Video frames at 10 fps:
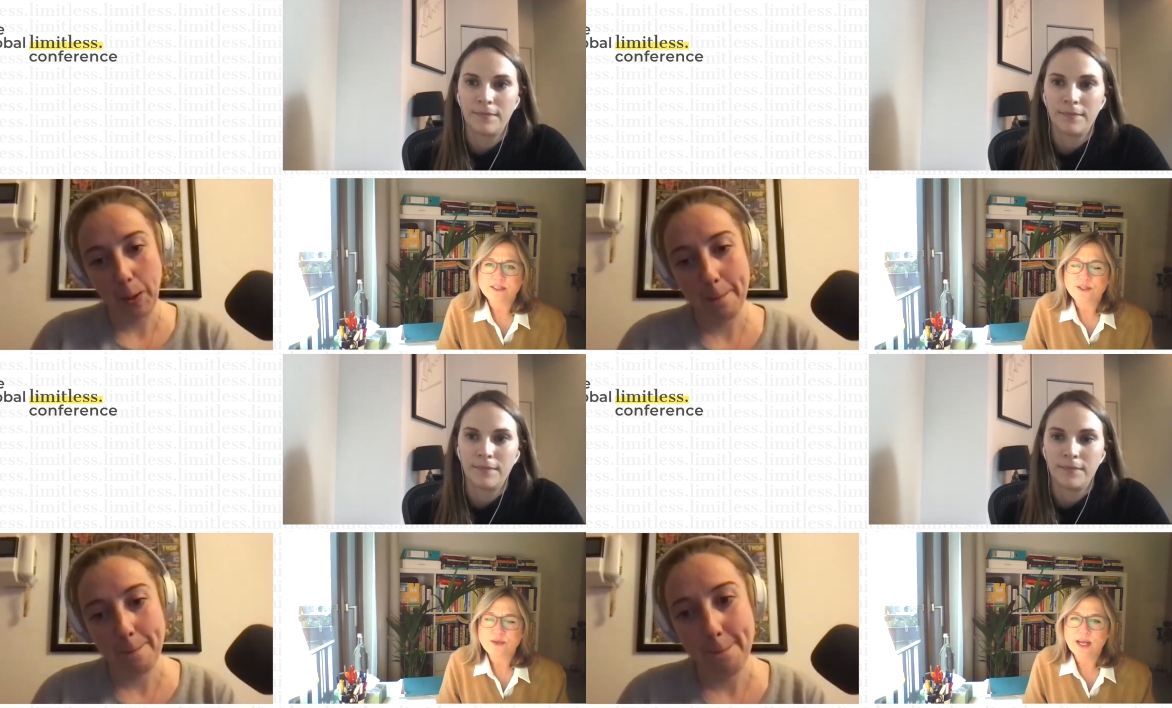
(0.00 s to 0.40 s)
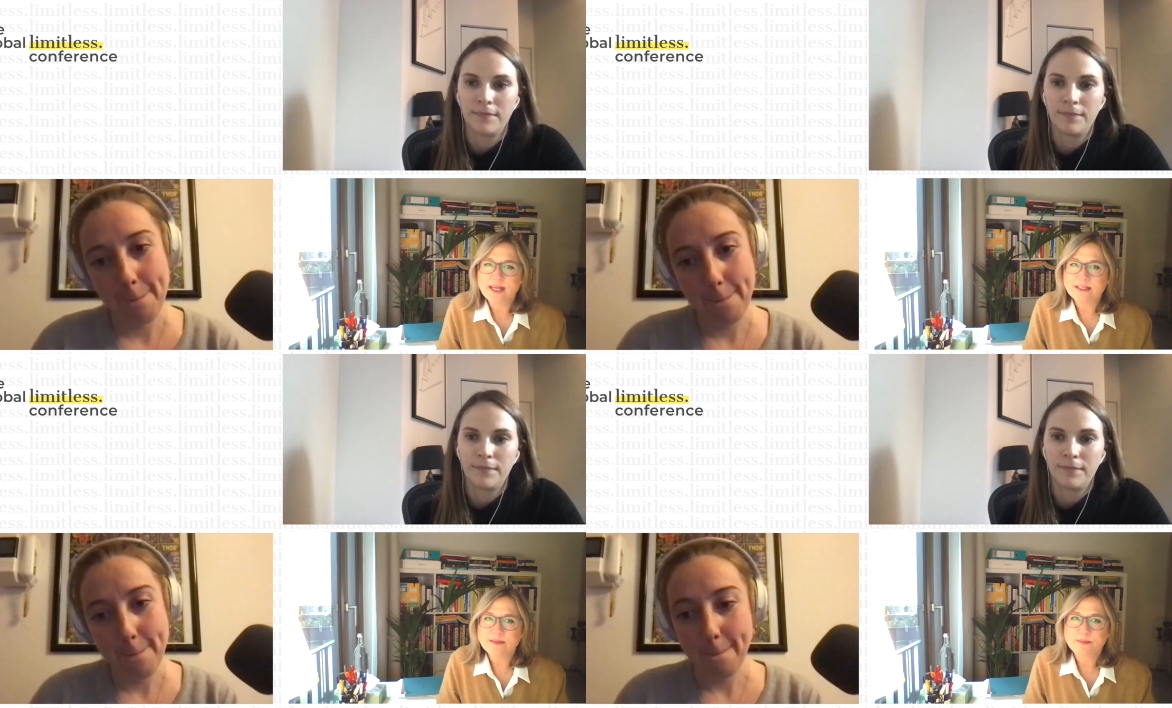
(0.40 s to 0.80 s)
Speaker 1: Do you
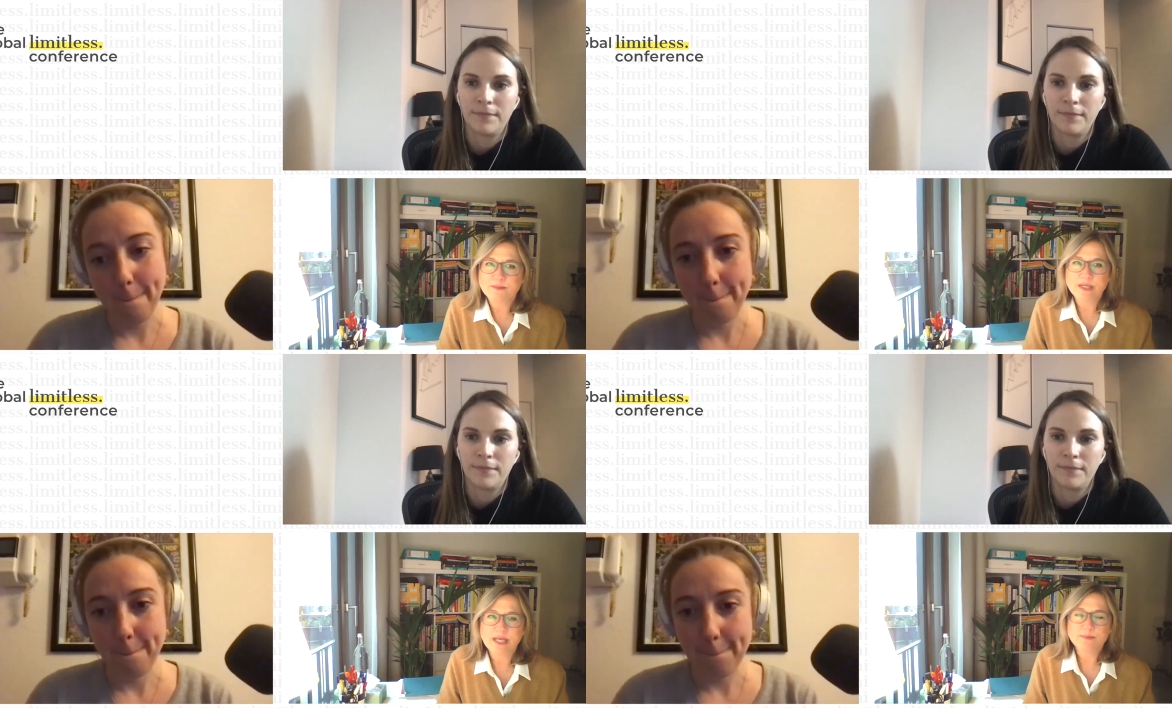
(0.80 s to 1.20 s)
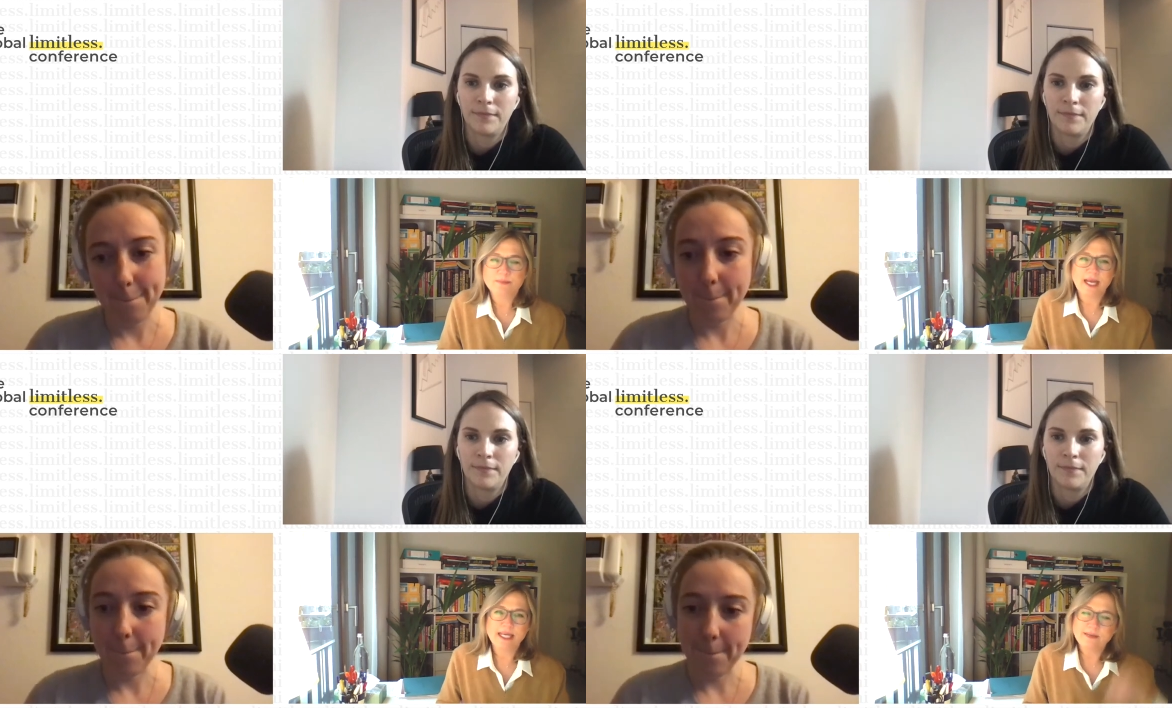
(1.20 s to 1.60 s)
guys can
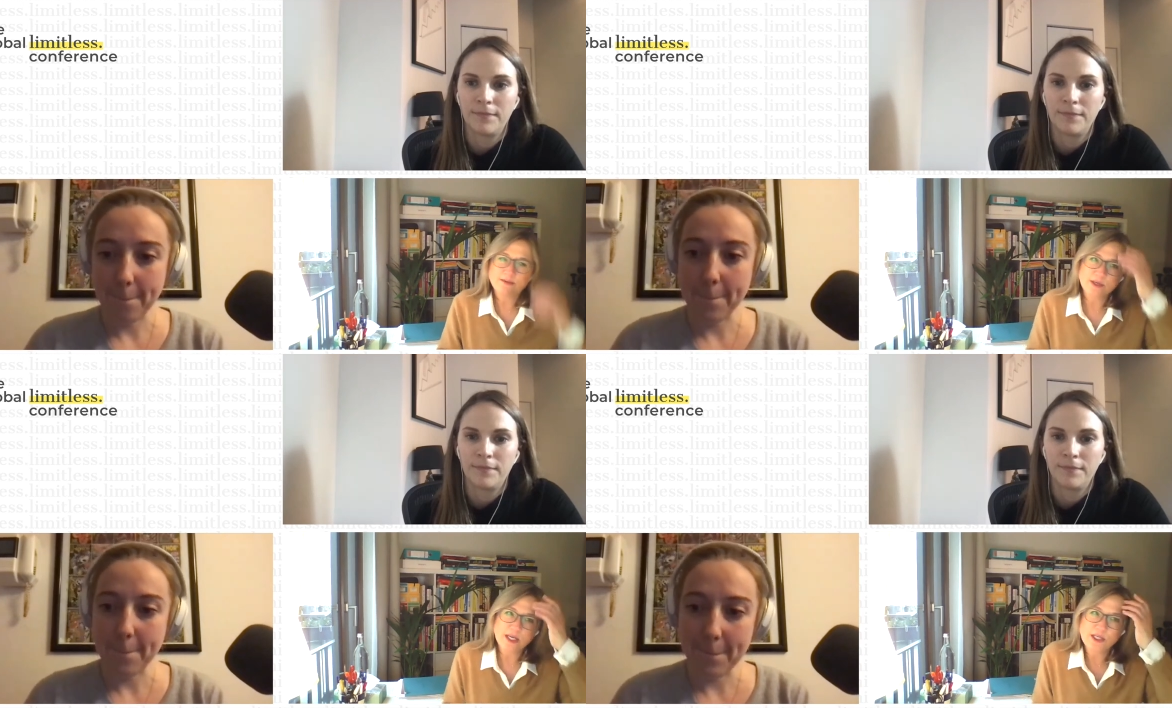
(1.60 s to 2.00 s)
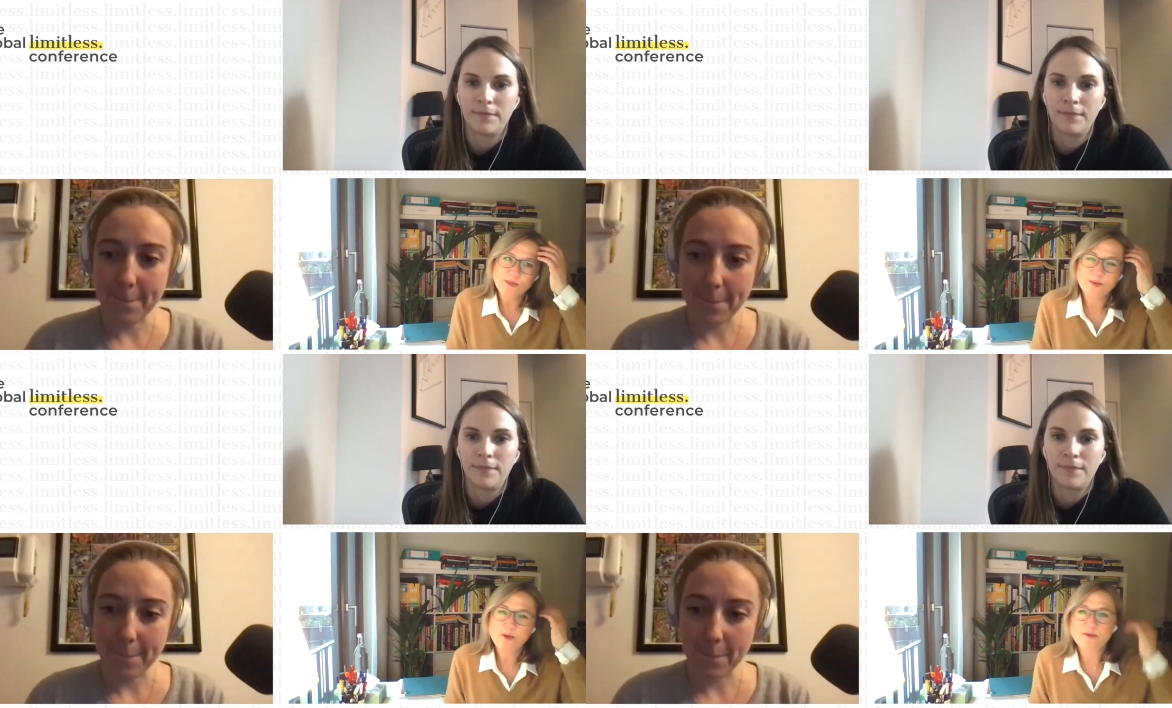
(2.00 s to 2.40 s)
any of you can
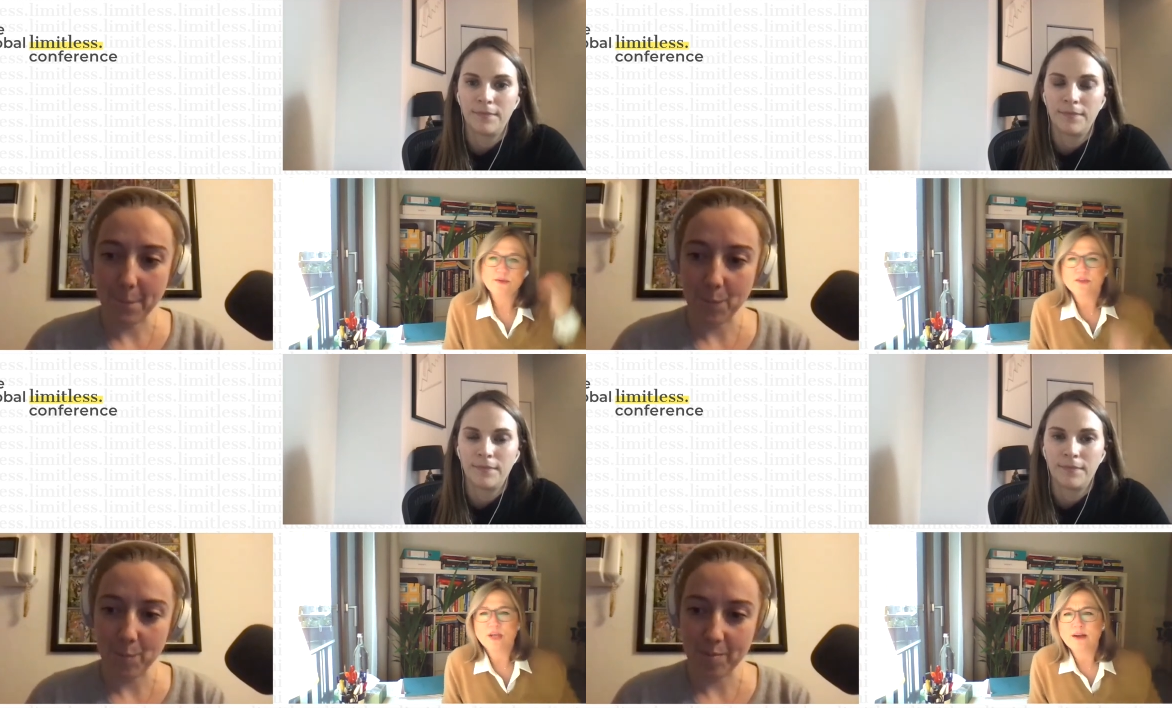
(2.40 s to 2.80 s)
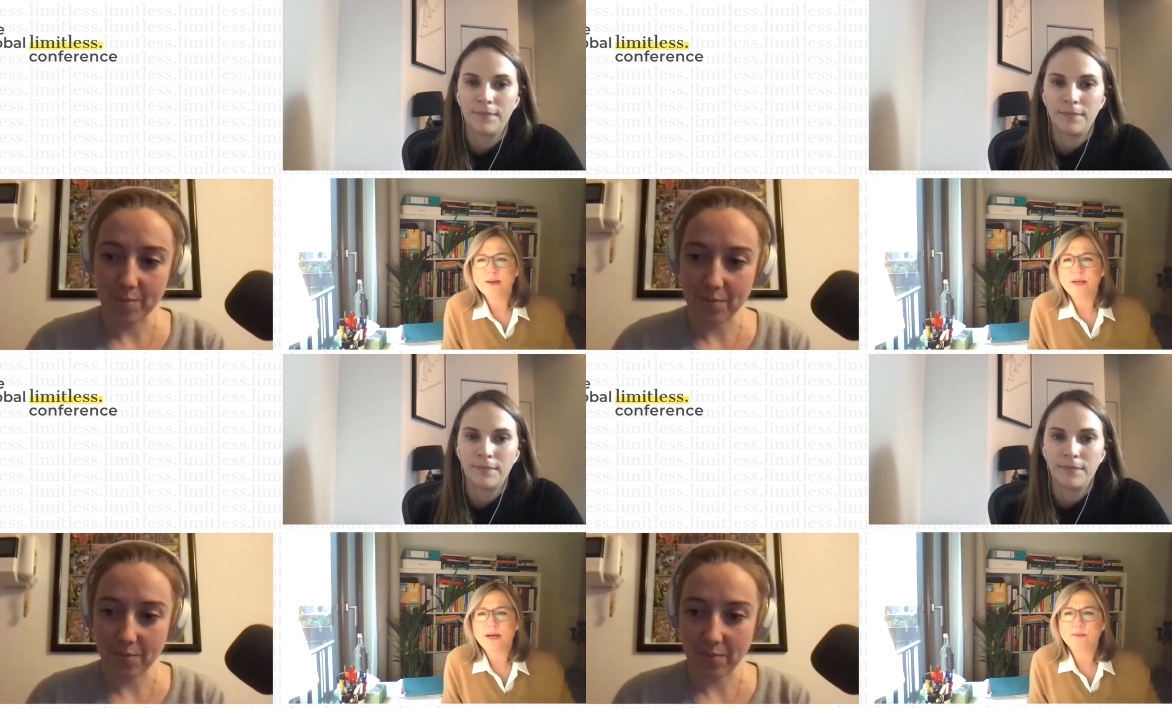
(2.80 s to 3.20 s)
you both talk
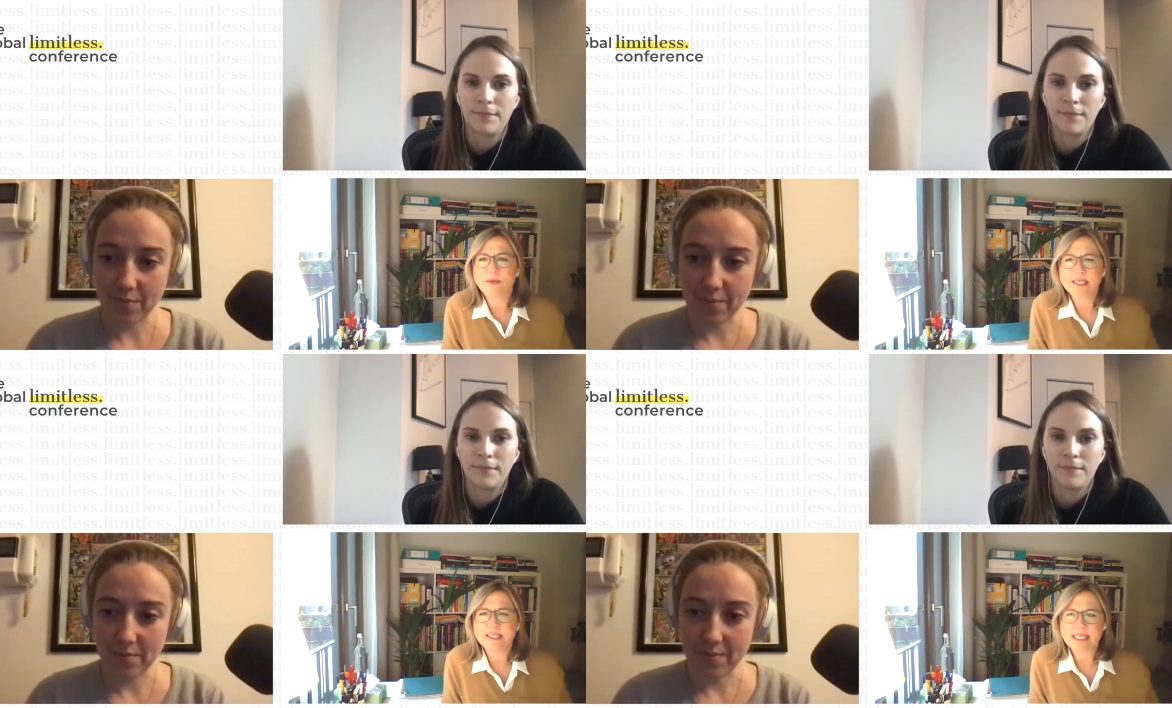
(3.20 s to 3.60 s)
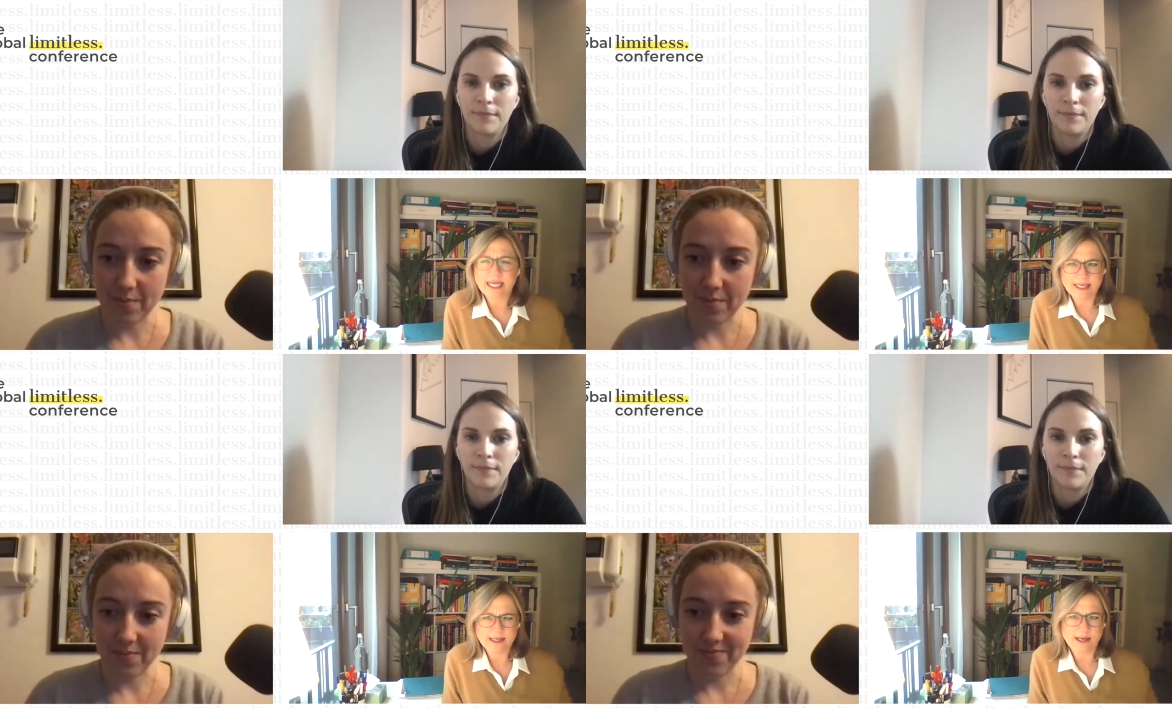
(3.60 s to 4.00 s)
about what it's
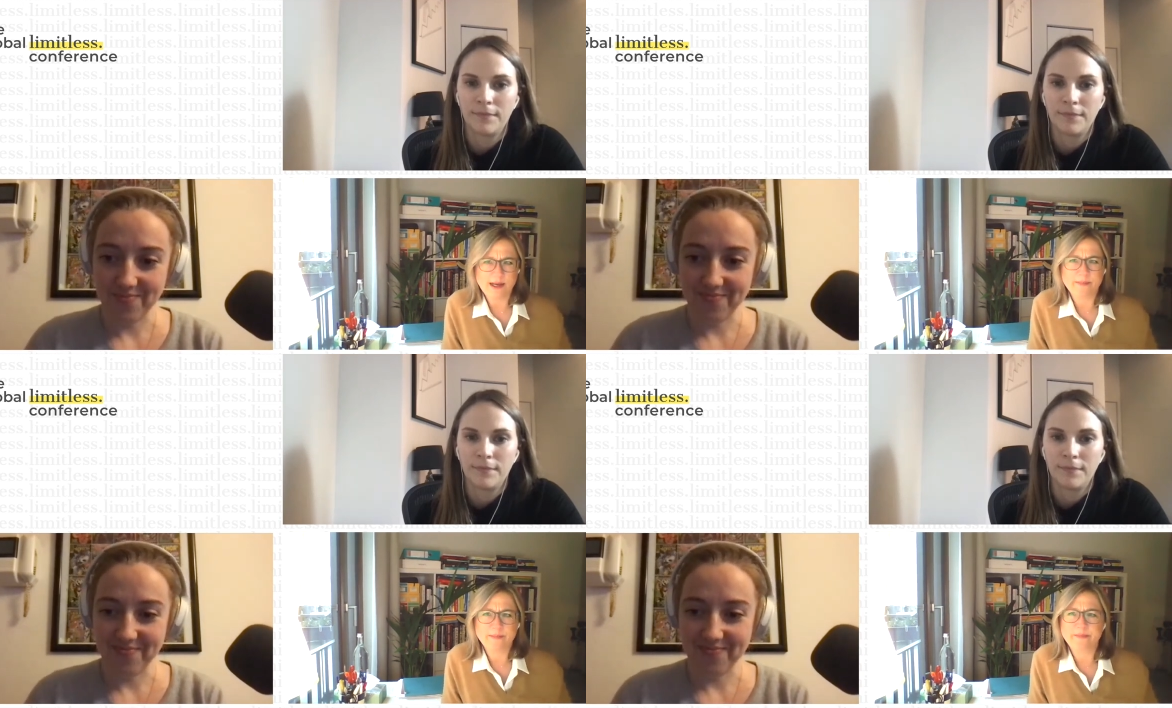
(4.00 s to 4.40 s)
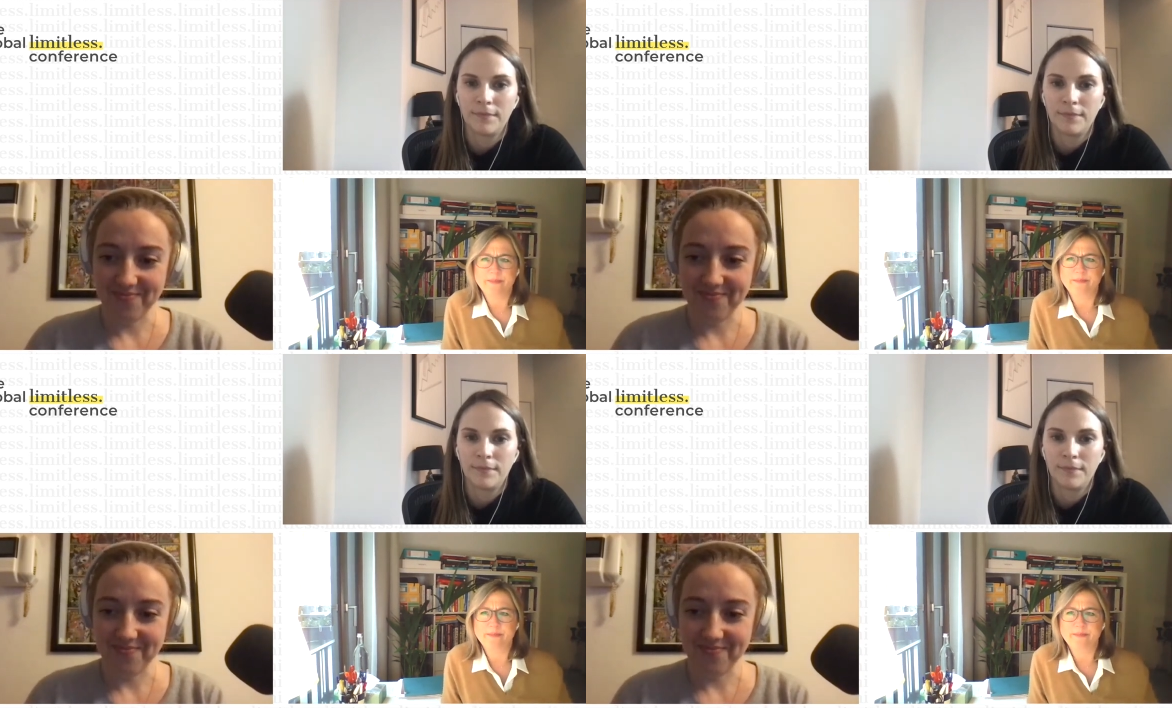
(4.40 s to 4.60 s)
like um,